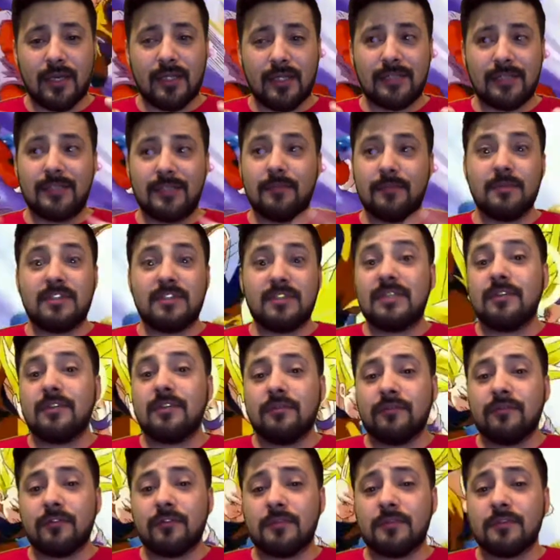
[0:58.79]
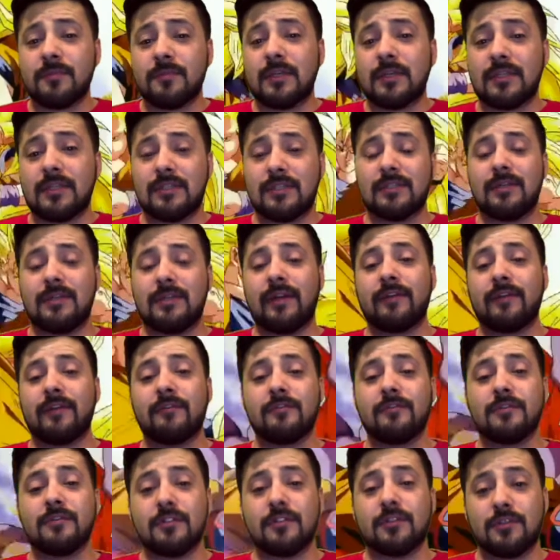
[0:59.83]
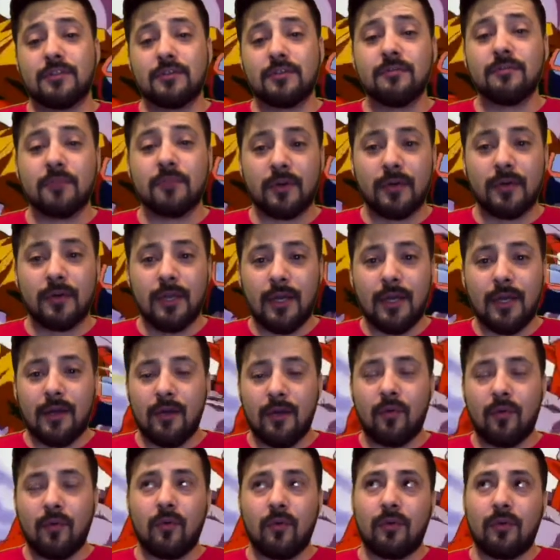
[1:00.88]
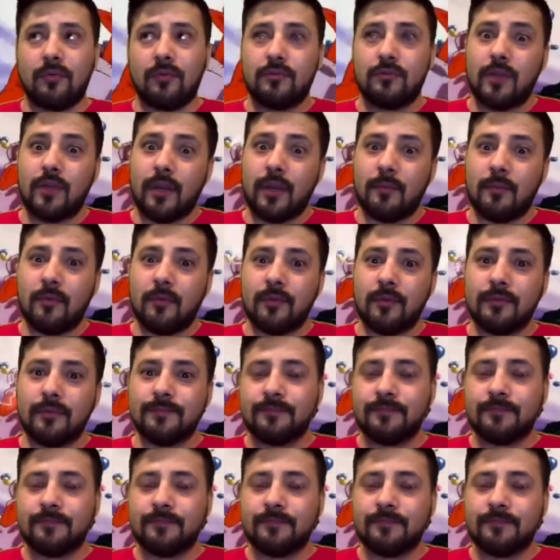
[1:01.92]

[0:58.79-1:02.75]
DBZ universe, because he's not introduced in Super or Dragon Ball,